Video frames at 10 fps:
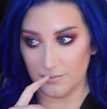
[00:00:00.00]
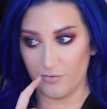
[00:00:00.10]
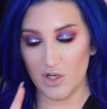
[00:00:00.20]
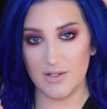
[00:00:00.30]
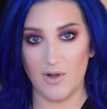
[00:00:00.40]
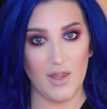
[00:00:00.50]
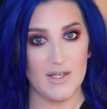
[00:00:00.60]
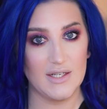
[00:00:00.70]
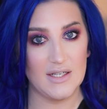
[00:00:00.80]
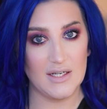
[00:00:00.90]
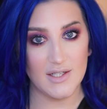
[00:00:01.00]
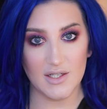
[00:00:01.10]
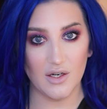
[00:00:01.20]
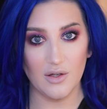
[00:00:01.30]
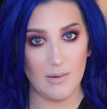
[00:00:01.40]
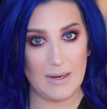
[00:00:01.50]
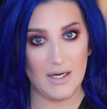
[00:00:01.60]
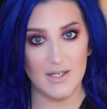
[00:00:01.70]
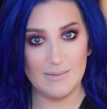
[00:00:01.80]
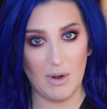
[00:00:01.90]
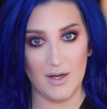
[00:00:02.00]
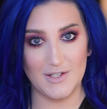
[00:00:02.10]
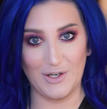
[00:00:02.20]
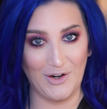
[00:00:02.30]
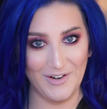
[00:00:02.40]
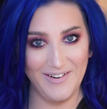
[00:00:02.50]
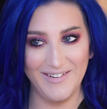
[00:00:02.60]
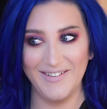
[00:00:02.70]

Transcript: first of all, that doesn't necessarily mean it's sponsored.